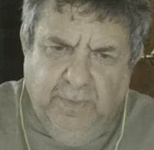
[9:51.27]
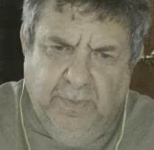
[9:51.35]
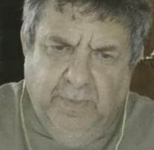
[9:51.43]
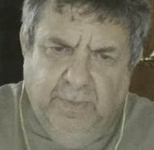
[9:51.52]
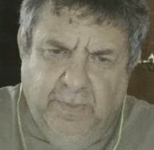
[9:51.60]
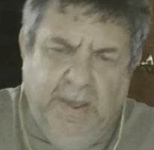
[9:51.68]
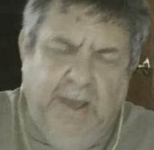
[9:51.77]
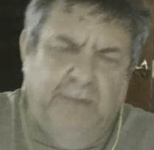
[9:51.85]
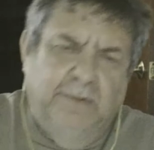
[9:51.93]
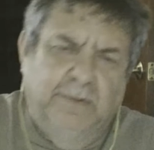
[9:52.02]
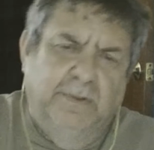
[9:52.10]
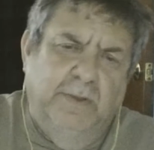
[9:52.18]
that
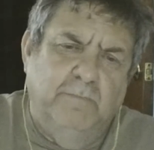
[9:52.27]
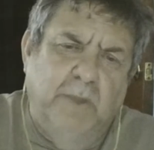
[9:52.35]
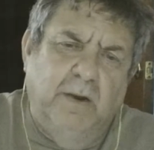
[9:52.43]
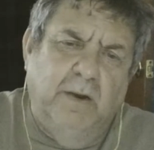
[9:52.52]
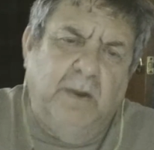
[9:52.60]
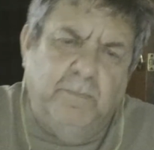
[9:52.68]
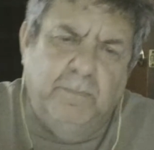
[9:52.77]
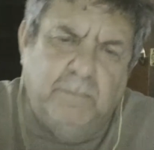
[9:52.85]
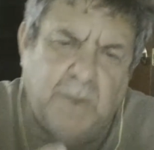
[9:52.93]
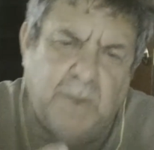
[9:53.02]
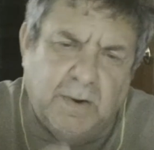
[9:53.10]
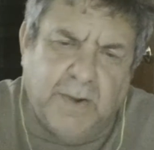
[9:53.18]
the
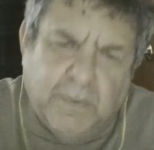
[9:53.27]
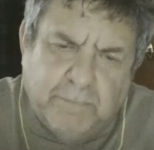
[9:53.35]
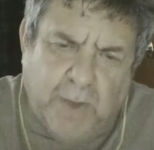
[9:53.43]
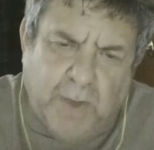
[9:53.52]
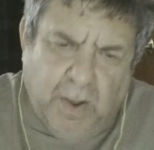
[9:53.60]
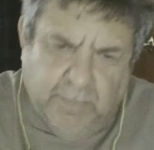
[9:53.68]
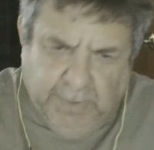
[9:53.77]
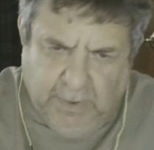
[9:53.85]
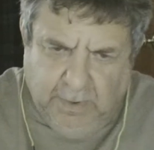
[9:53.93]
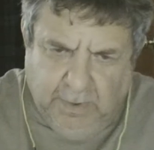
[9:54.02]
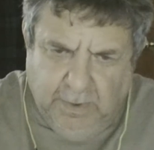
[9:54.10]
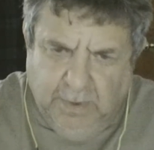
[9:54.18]
American public
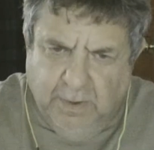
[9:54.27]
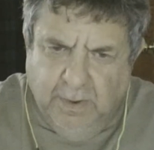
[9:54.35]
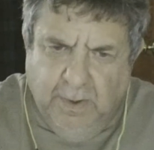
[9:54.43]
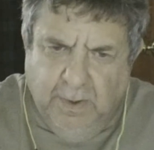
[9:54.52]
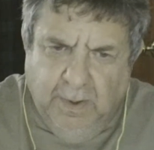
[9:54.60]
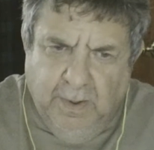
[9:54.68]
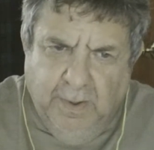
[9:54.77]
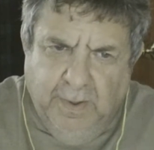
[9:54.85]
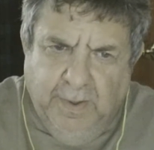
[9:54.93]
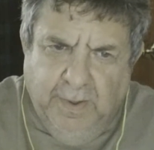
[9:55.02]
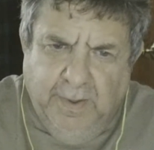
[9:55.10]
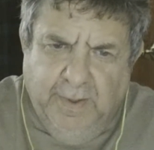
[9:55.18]

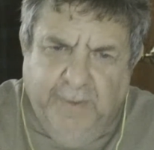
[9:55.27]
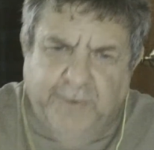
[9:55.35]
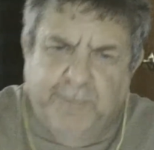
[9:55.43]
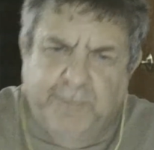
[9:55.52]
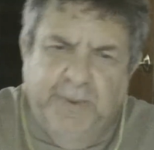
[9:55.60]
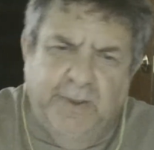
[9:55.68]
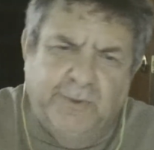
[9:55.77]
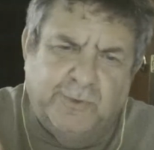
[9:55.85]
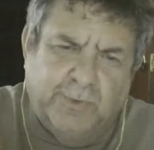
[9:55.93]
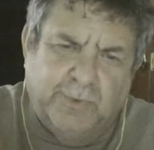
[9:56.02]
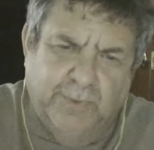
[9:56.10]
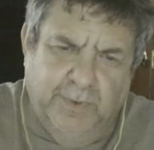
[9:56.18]
is being
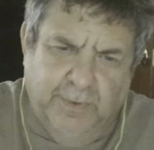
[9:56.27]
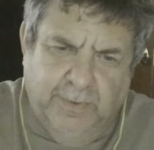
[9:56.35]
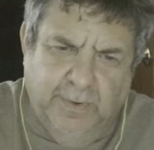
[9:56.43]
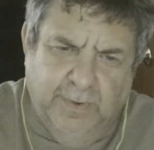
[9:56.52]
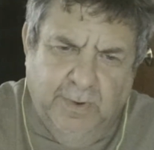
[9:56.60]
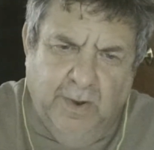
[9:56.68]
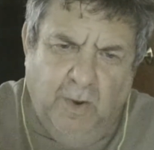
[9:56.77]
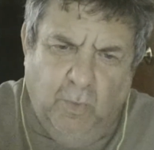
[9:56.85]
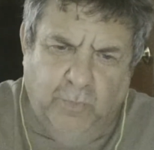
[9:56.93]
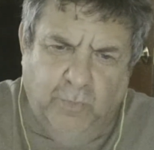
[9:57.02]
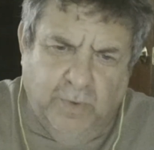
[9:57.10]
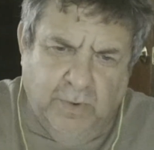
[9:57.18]
screwed over